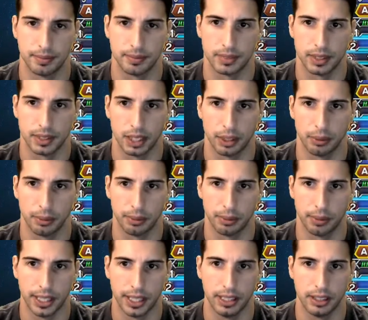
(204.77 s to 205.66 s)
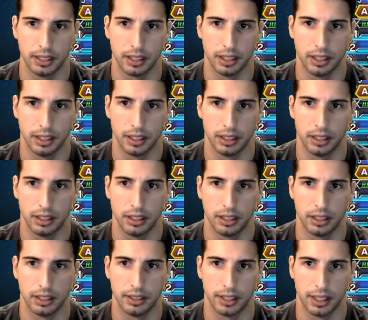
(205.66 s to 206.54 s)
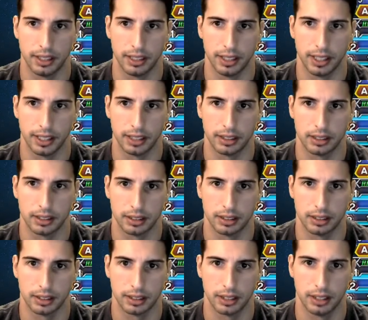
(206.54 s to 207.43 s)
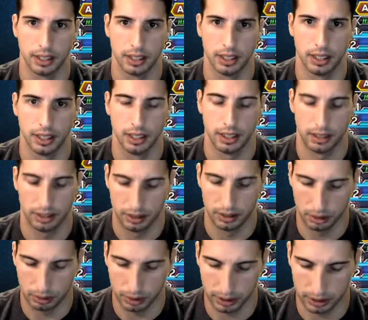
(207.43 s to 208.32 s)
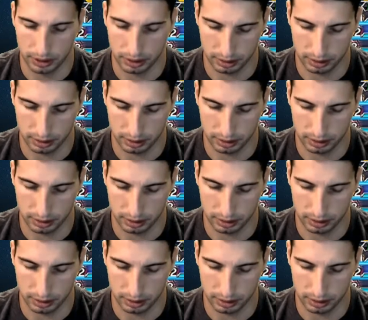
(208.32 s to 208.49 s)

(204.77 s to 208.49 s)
Are we ready? Uh, not yet. You know what?